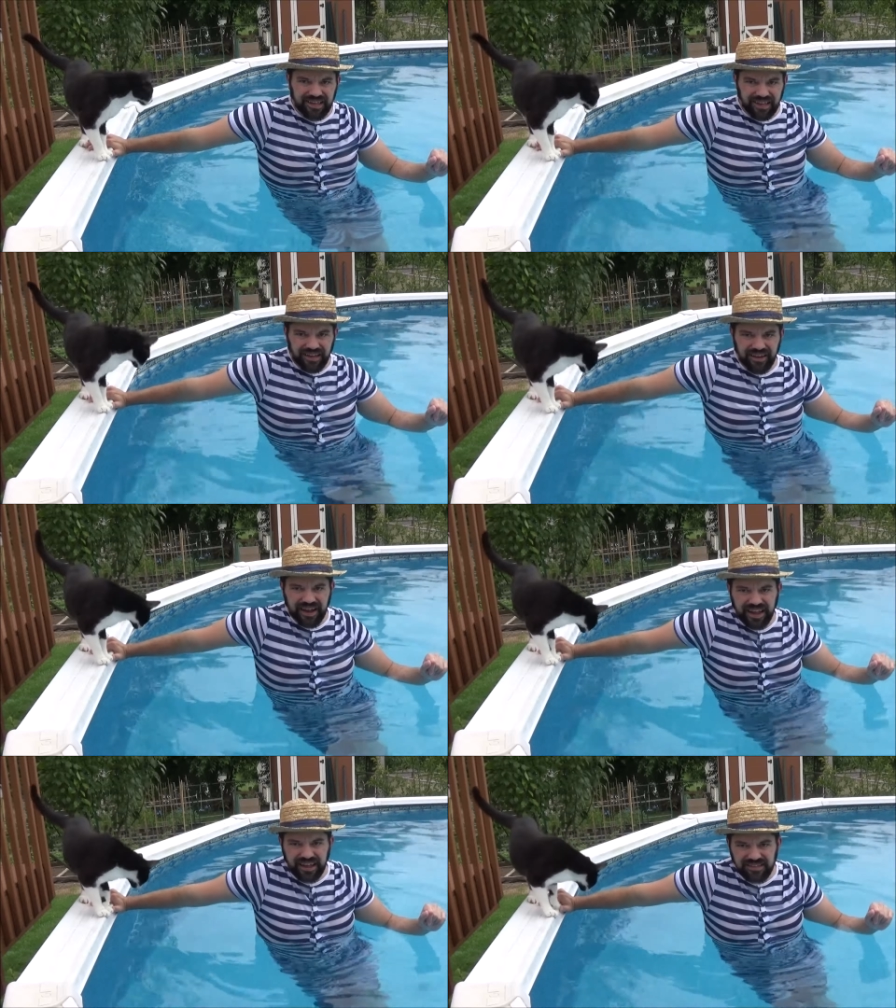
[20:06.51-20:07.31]

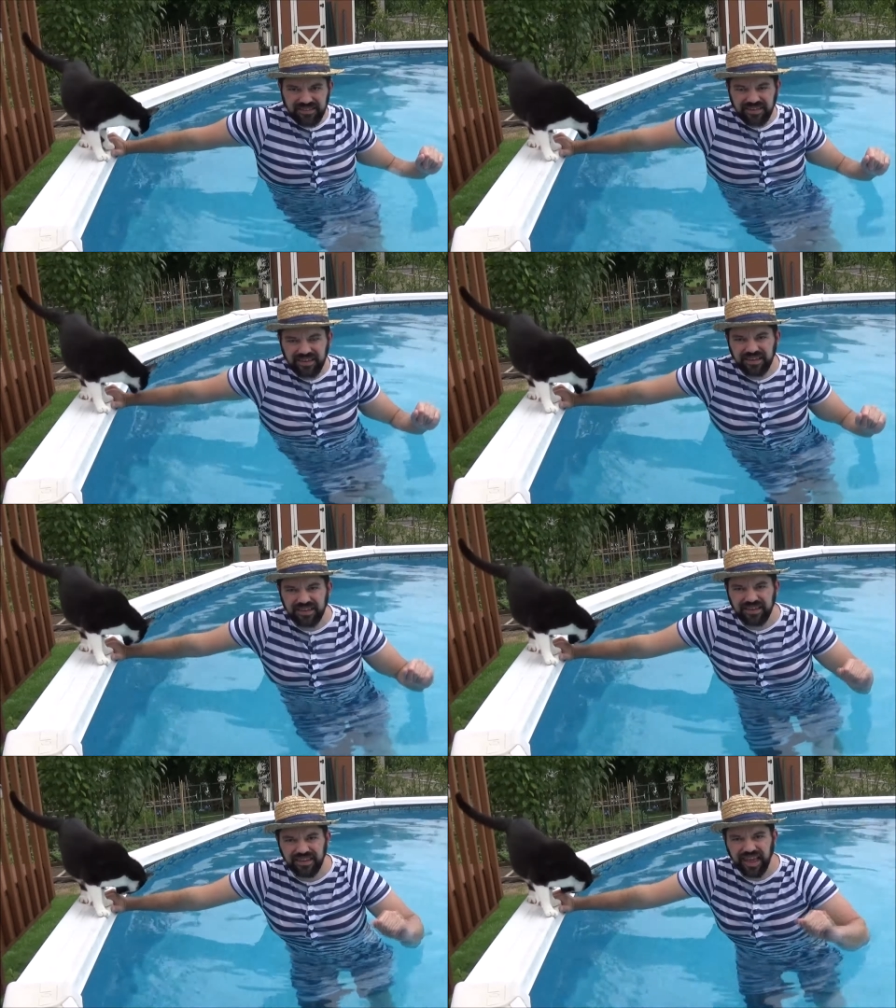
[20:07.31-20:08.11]
Alright,
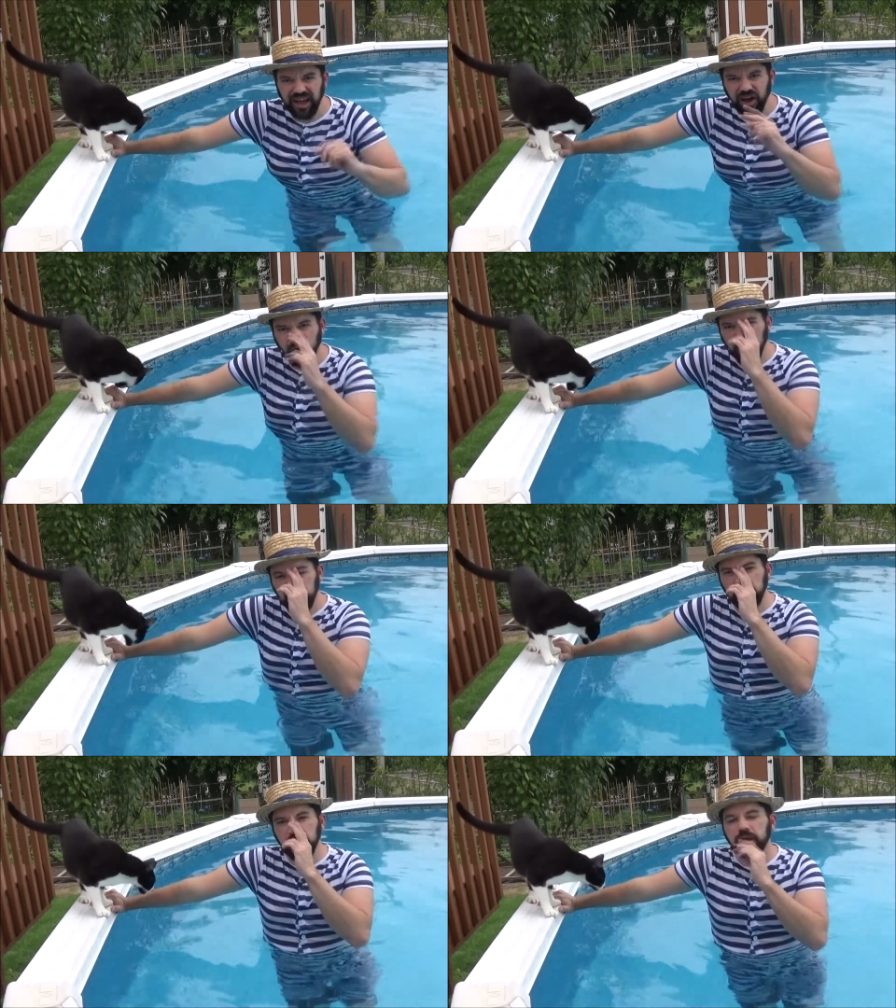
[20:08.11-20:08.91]
now
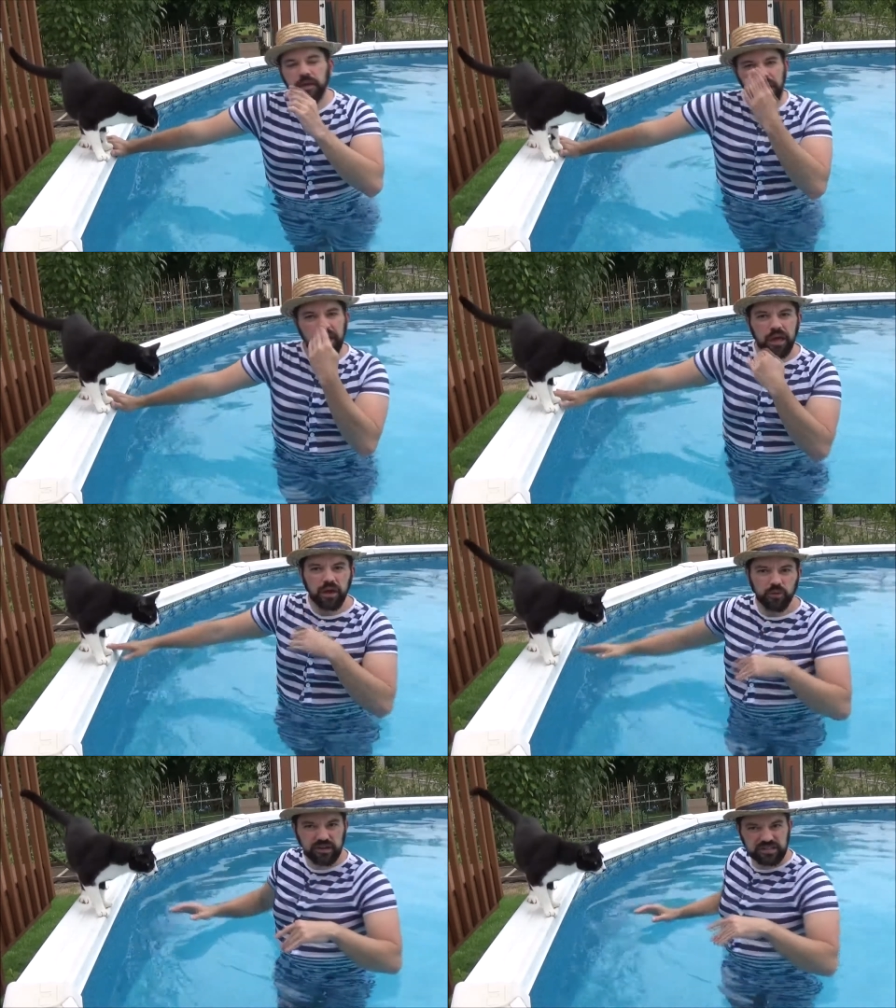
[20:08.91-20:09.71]

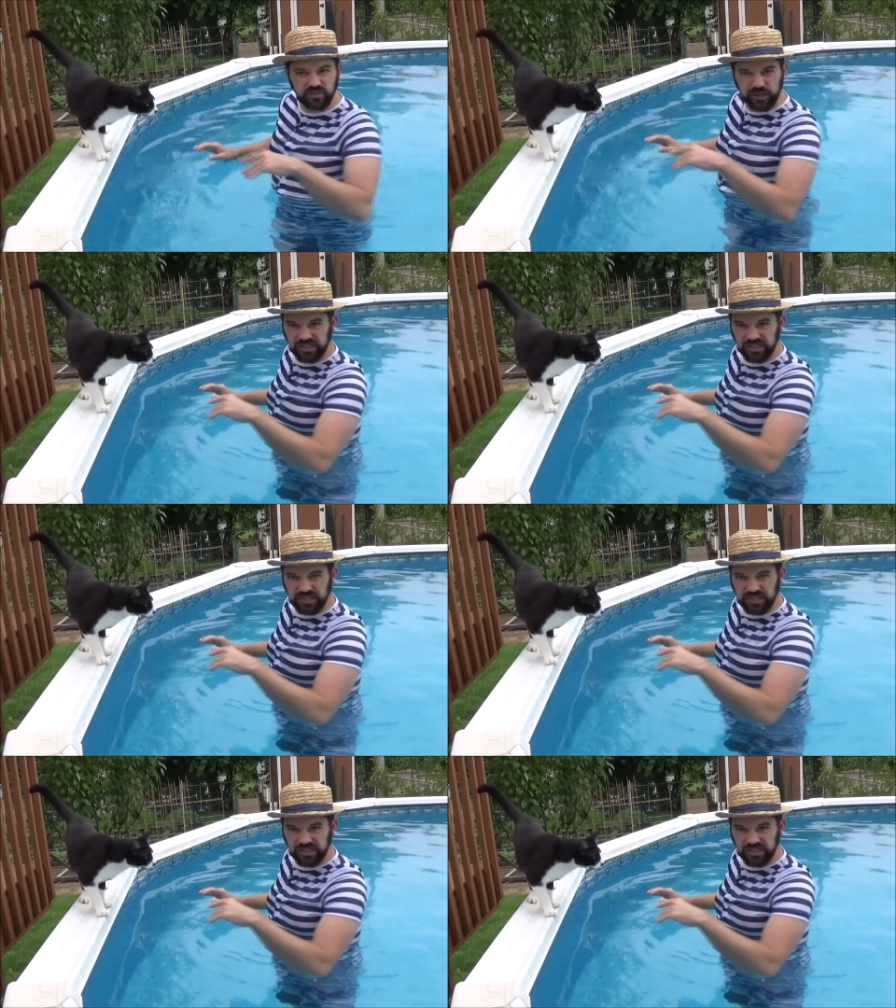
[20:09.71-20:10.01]
we're going to switch